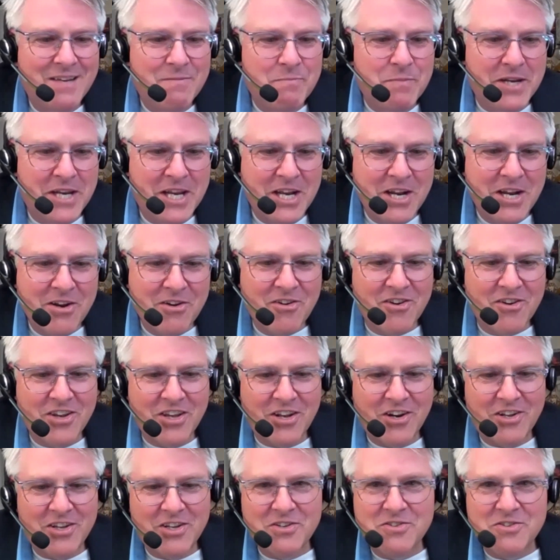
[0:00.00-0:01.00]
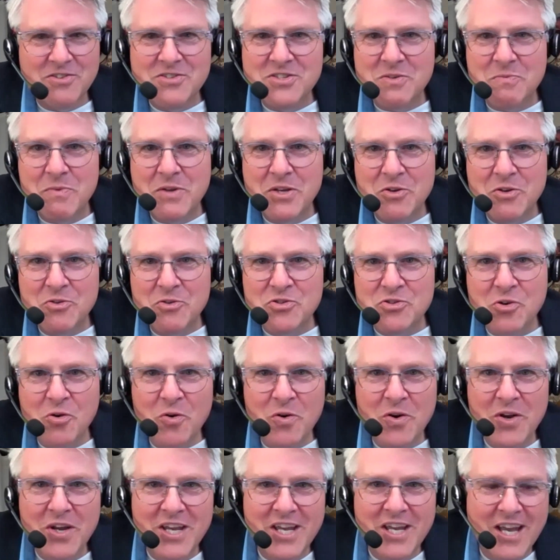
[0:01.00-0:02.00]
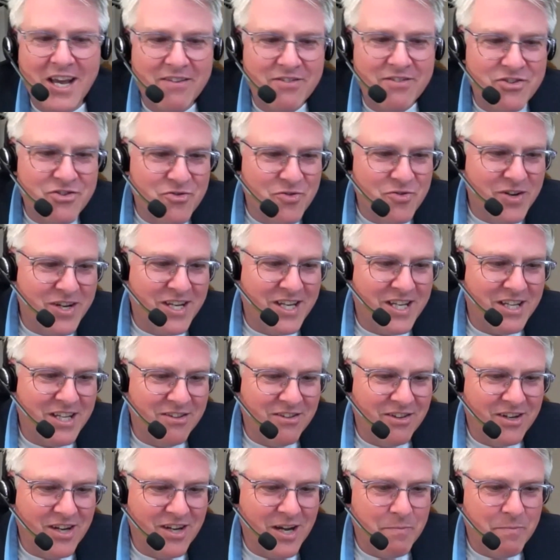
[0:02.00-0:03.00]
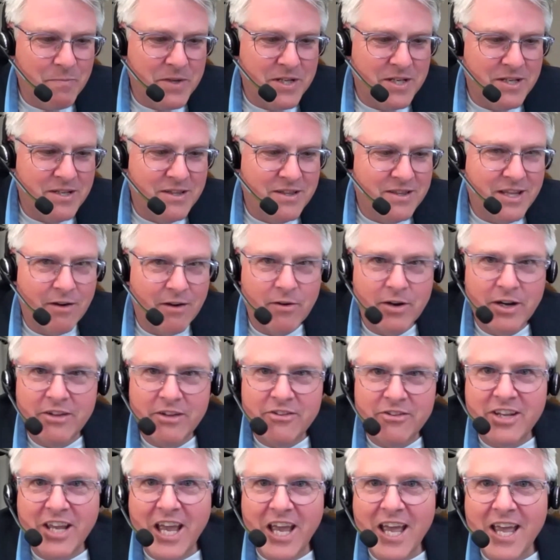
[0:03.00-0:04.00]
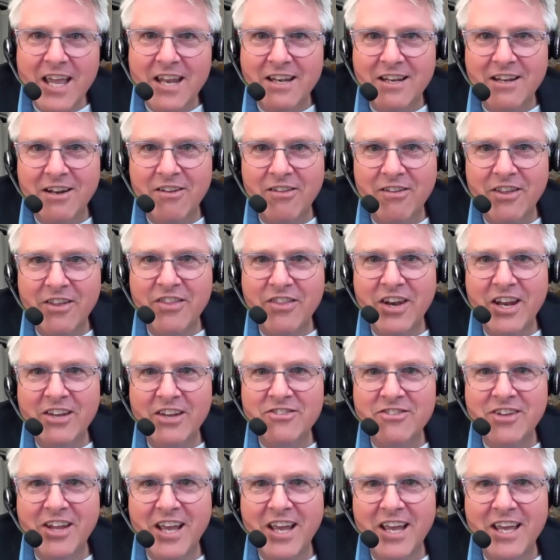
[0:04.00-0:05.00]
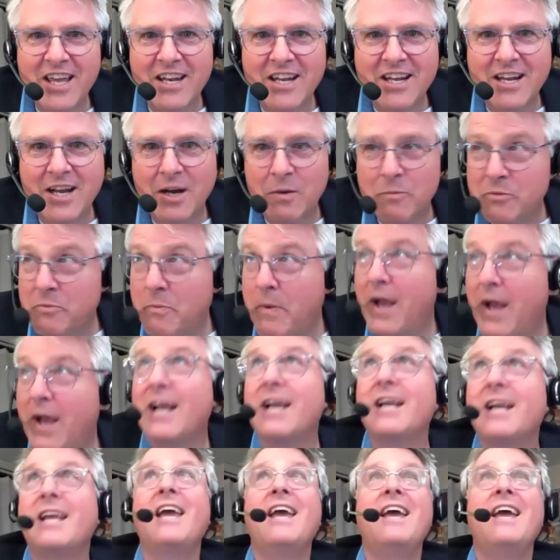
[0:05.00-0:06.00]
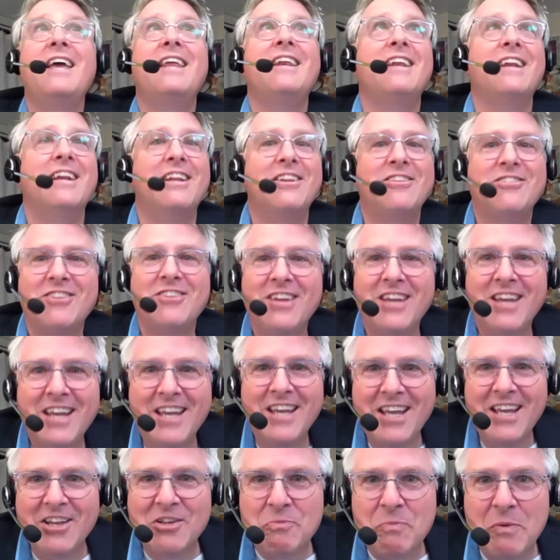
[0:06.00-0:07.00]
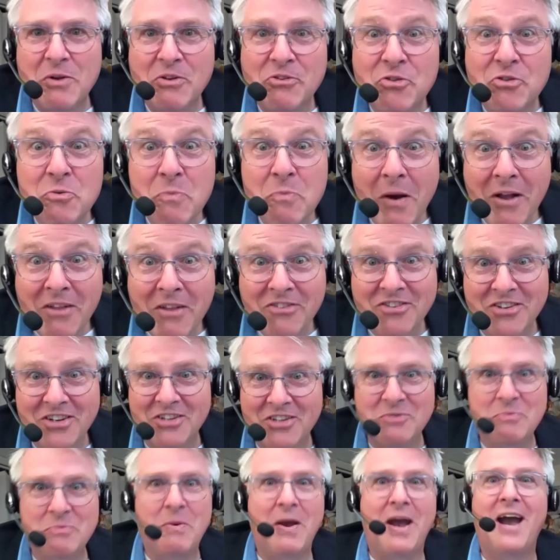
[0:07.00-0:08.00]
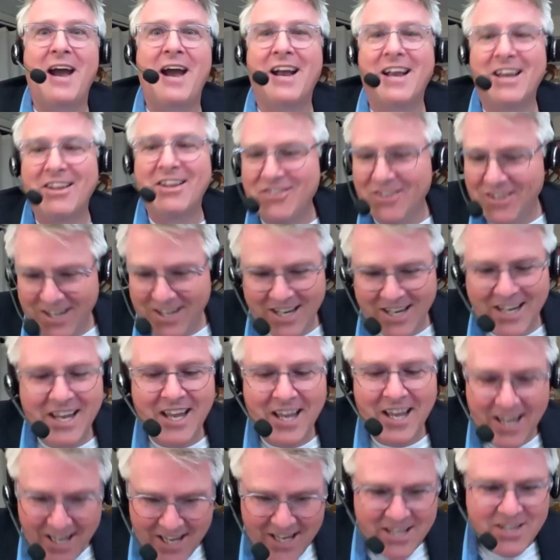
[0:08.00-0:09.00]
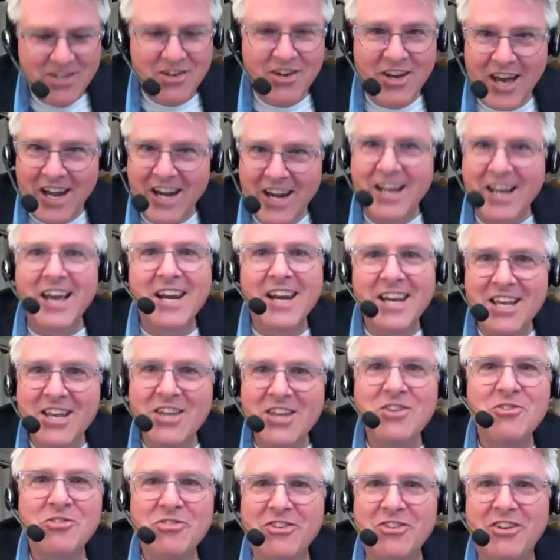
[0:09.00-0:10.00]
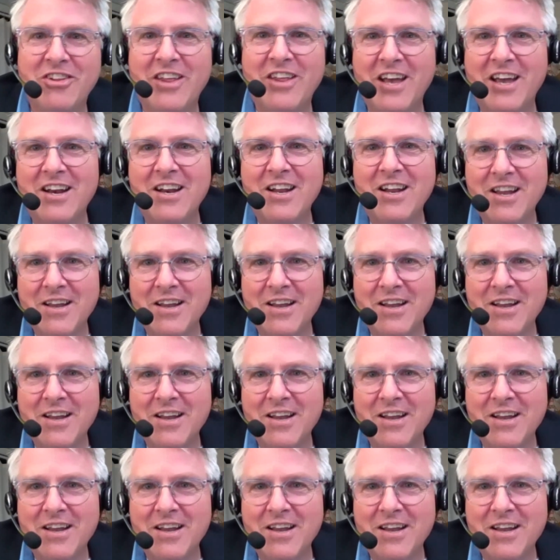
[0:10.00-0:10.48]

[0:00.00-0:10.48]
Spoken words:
But here, you submit your story, you have a drink, you look up, and there it is again. The next day, and it comes back again, and it's been 2 months and it's back. It's like you gotta get used to that.